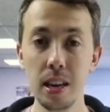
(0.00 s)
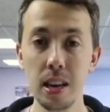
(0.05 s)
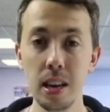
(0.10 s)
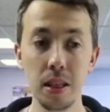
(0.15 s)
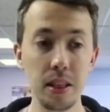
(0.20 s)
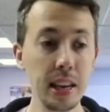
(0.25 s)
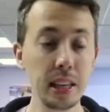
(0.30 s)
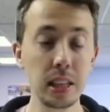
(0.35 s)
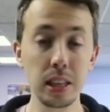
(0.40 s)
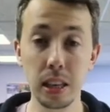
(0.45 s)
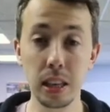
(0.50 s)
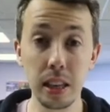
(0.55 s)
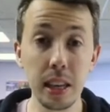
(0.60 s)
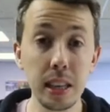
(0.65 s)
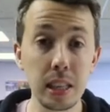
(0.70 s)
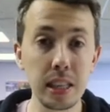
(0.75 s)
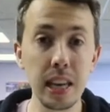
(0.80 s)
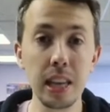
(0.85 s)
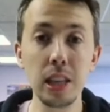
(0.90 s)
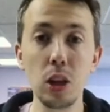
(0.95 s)
This
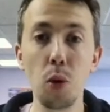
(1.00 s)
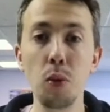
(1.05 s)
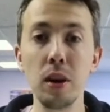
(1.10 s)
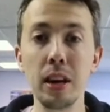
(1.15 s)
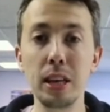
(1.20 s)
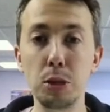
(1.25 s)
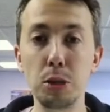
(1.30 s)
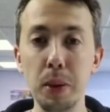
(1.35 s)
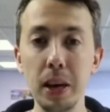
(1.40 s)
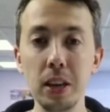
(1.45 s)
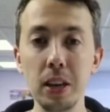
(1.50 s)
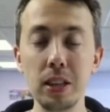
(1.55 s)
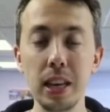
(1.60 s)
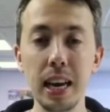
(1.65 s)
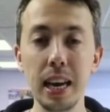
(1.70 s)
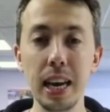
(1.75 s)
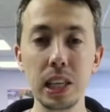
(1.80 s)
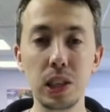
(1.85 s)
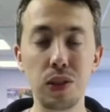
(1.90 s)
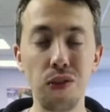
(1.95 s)
thing that we're experiencing,
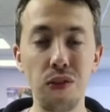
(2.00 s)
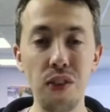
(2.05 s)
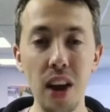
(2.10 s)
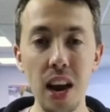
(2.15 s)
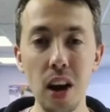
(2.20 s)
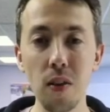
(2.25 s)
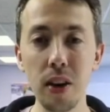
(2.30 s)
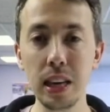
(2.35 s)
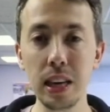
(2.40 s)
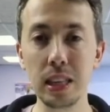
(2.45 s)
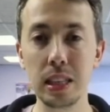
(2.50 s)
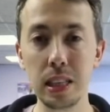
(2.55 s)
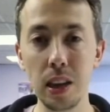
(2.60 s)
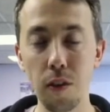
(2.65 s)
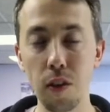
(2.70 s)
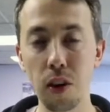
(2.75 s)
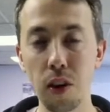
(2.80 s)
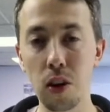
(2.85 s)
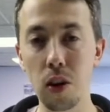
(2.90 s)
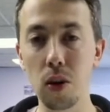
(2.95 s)
it's very
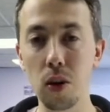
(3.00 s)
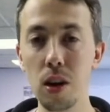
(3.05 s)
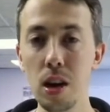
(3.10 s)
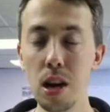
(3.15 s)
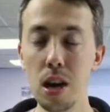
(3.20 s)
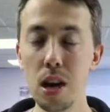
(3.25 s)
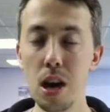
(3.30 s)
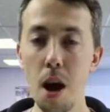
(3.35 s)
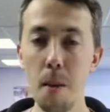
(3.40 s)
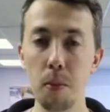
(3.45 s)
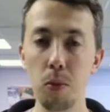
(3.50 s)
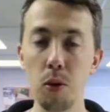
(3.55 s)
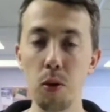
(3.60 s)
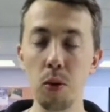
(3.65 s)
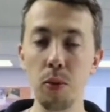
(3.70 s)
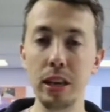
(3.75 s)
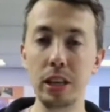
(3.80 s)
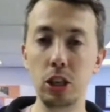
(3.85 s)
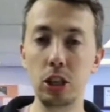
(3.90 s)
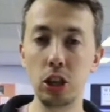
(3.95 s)
difficult. But when
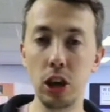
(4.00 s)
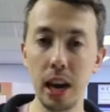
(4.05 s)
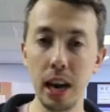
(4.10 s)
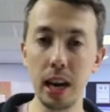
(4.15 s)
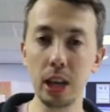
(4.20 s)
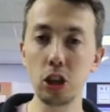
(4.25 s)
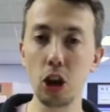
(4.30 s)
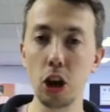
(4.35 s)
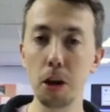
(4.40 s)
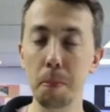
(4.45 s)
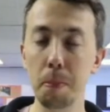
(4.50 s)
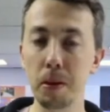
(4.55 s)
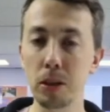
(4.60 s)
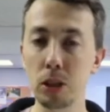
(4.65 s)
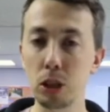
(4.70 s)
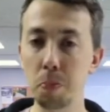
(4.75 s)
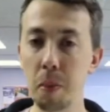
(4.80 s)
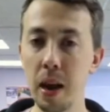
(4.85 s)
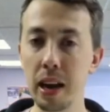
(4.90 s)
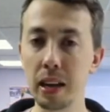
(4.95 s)
we change our
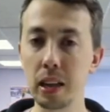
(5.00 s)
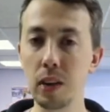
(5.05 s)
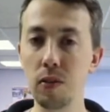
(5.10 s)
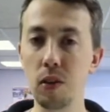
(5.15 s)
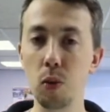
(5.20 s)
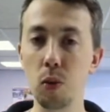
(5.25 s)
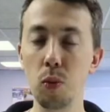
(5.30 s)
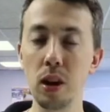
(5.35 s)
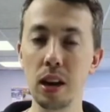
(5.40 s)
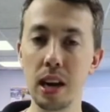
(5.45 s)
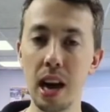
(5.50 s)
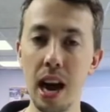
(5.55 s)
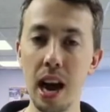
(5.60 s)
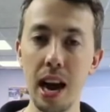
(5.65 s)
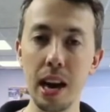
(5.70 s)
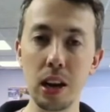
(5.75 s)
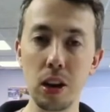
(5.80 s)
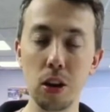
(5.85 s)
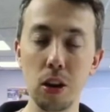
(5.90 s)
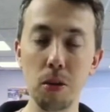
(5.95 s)
perspective on what
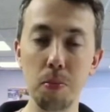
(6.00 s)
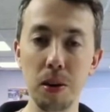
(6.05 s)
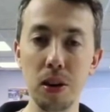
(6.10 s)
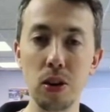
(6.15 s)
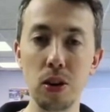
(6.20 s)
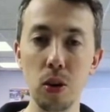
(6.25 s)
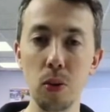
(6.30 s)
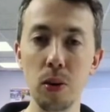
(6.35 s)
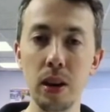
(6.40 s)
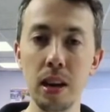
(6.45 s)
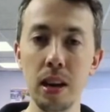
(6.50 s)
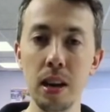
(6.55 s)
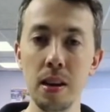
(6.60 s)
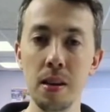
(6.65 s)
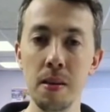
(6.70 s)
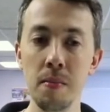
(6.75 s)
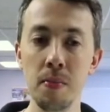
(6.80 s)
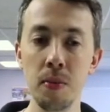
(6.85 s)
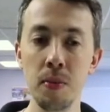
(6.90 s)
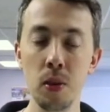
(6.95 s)
God could be doing,
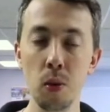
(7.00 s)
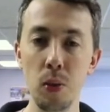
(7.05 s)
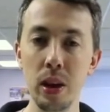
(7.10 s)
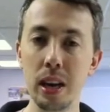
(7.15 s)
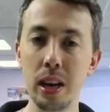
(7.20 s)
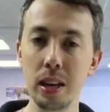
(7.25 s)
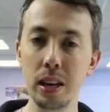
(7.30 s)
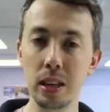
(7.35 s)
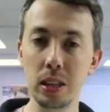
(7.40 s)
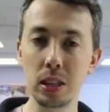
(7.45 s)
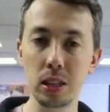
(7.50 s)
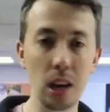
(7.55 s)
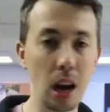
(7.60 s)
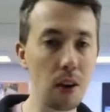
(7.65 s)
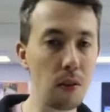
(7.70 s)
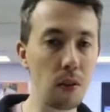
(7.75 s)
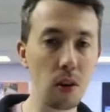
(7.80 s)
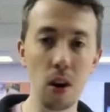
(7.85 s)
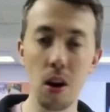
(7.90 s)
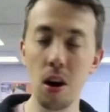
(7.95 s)
we can
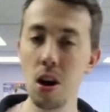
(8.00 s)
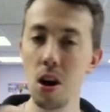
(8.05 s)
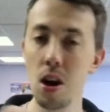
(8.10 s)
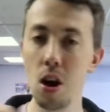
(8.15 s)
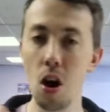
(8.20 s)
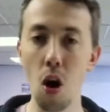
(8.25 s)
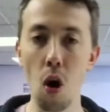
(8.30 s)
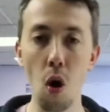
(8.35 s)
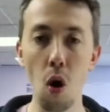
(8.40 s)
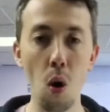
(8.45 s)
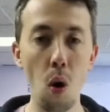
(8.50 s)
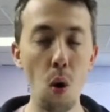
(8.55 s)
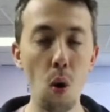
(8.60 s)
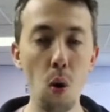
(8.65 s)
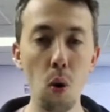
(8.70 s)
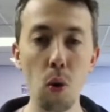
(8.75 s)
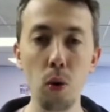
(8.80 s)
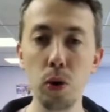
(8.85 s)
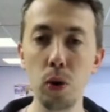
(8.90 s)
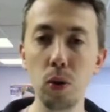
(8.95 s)
discover a
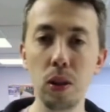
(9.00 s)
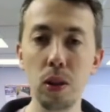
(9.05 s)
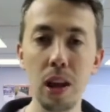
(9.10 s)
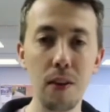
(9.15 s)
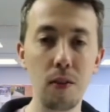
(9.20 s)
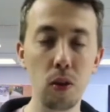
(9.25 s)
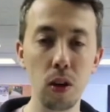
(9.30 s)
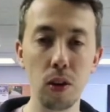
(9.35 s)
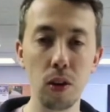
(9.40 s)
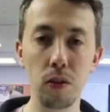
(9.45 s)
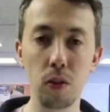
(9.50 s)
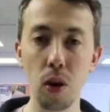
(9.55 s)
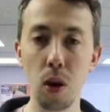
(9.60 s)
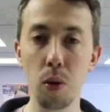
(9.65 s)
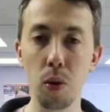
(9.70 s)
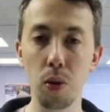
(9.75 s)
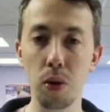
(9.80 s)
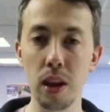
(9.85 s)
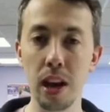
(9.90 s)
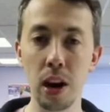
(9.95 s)
whole new level of
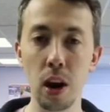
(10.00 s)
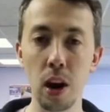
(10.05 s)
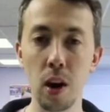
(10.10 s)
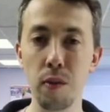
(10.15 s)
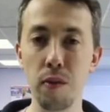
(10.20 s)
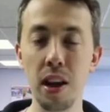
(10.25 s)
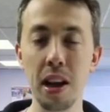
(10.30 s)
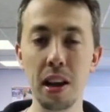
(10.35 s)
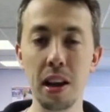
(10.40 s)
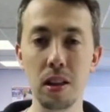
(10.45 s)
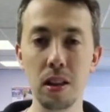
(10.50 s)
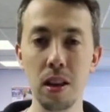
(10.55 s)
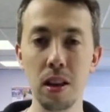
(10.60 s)
growth in our faith.